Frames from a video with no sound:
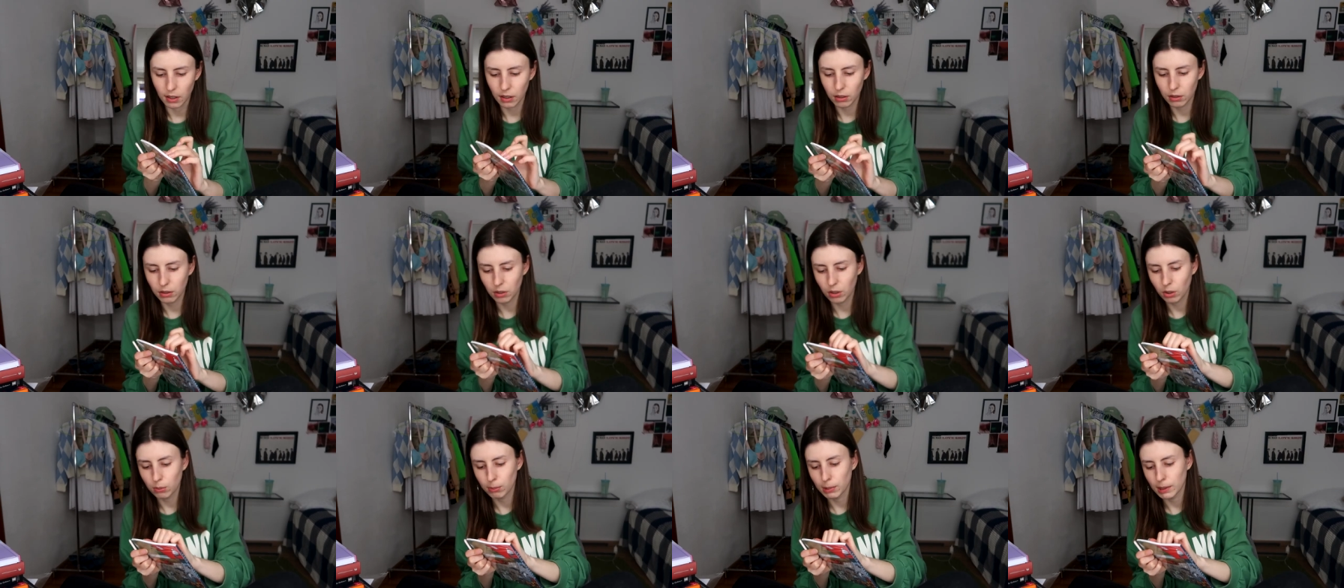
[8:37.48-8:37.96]
I
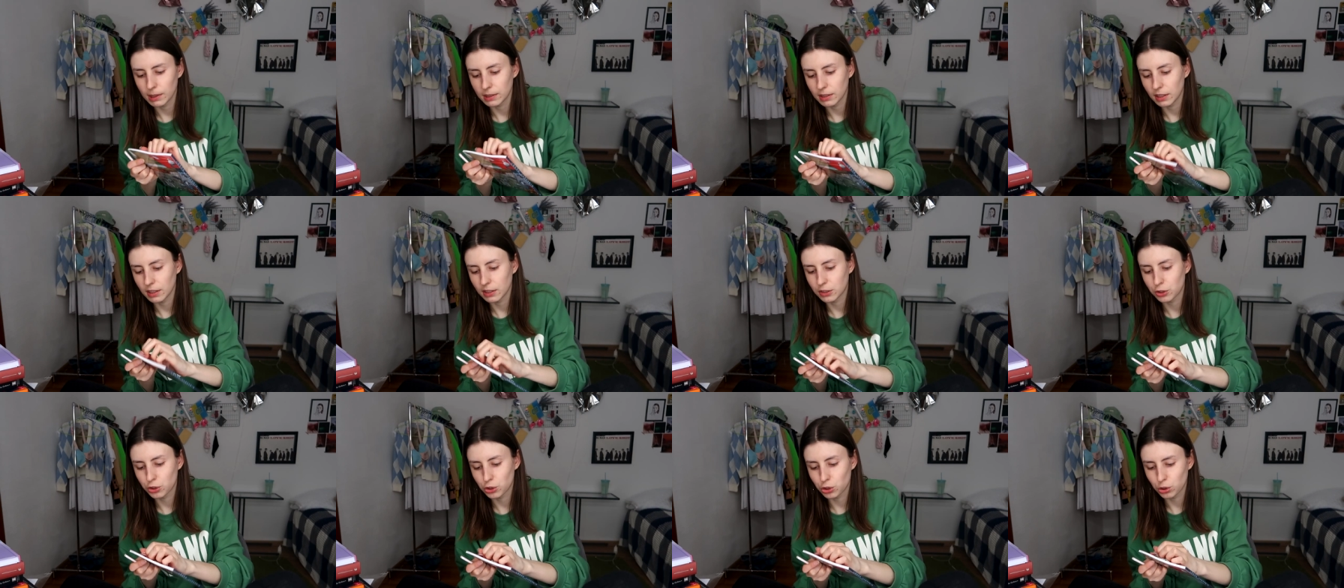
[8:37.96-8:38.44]
don't know, but
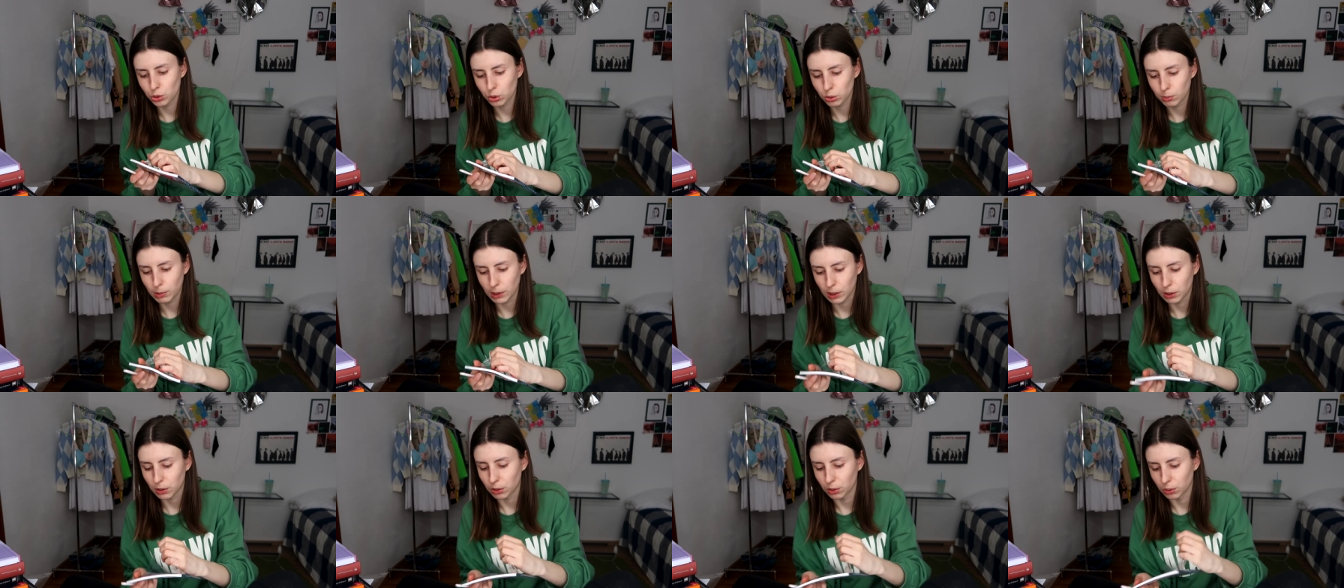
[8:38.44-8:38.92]
it should
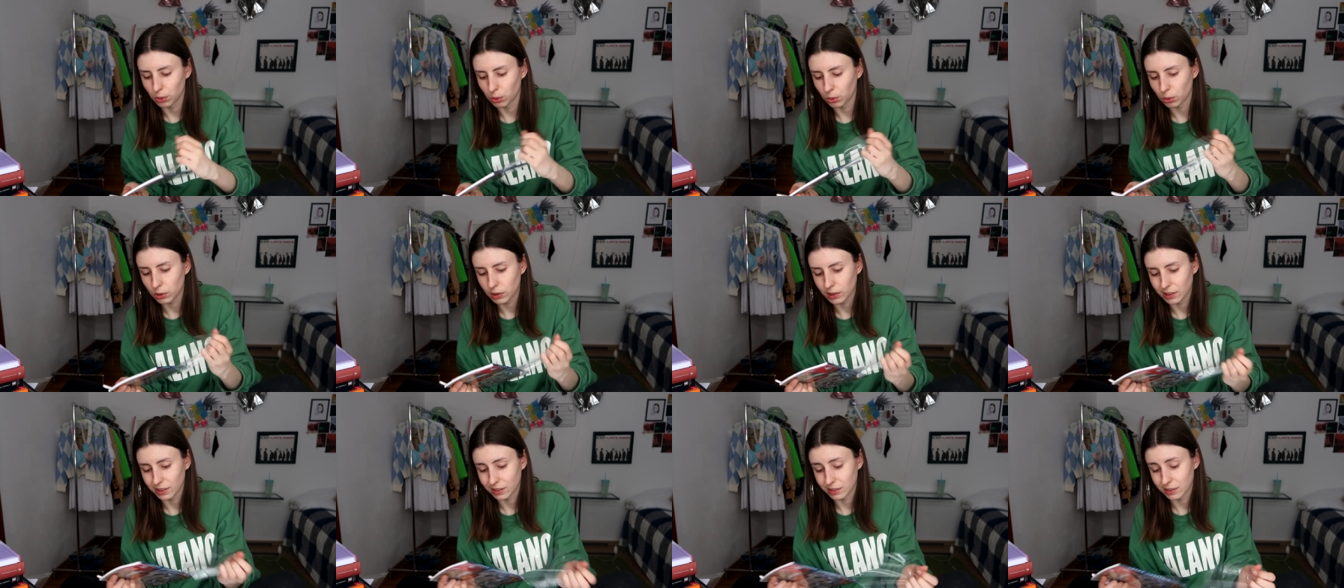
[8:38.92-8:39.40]
be cool
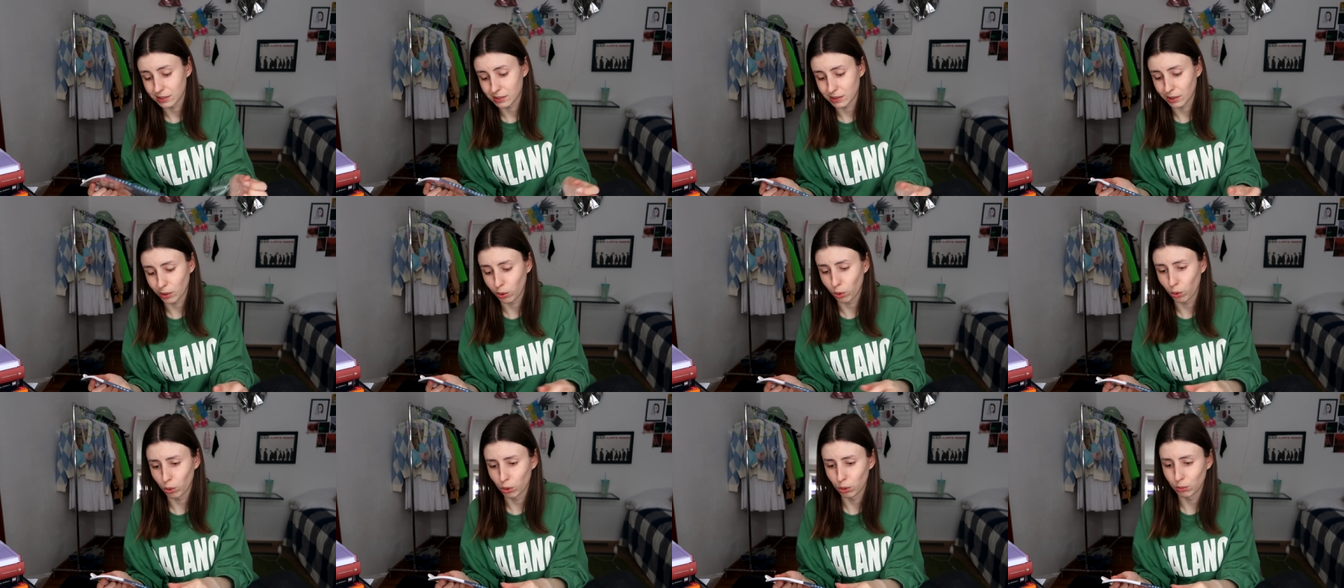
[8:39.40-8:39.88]
because
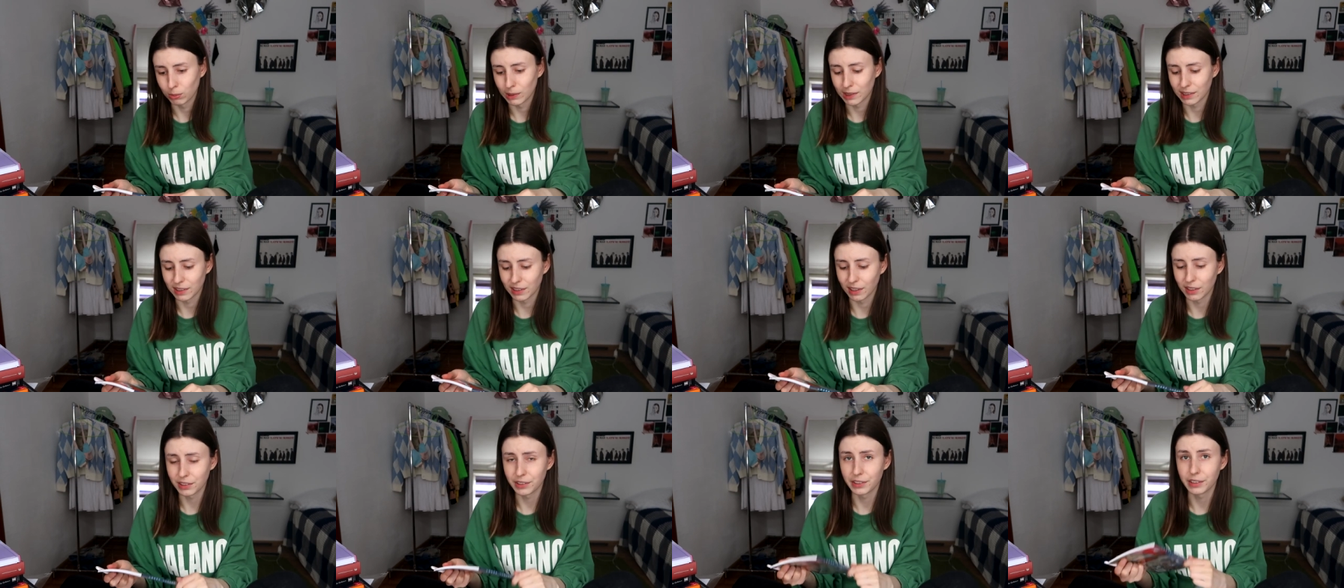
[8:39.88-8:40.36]
Holub
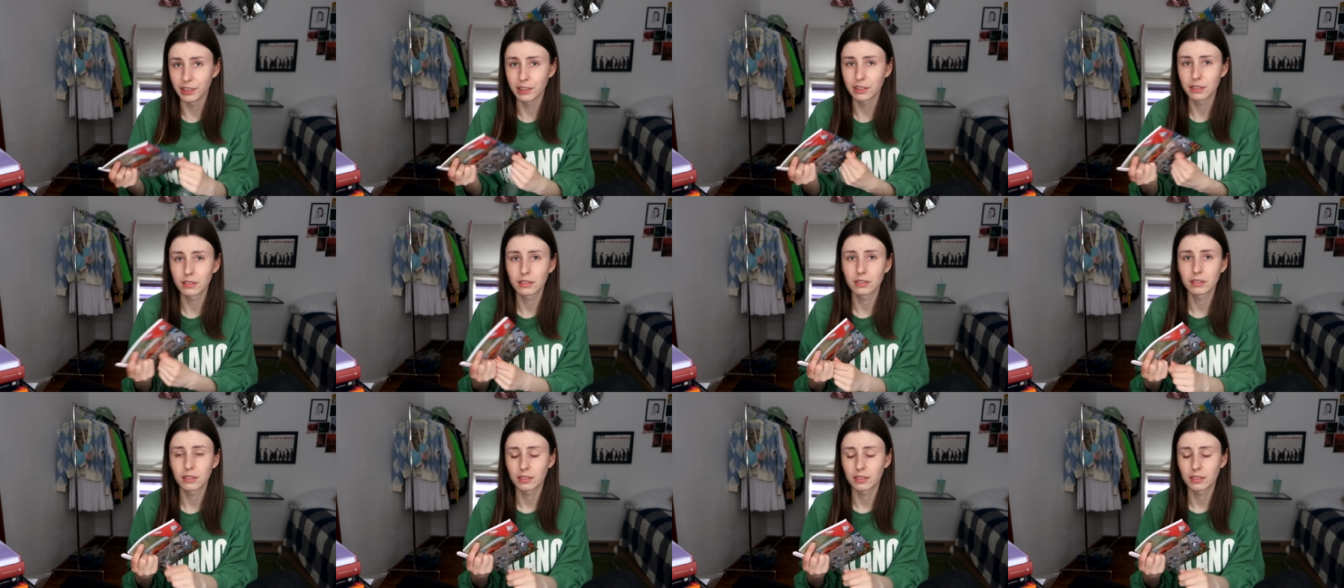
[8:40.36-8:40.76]
Henadi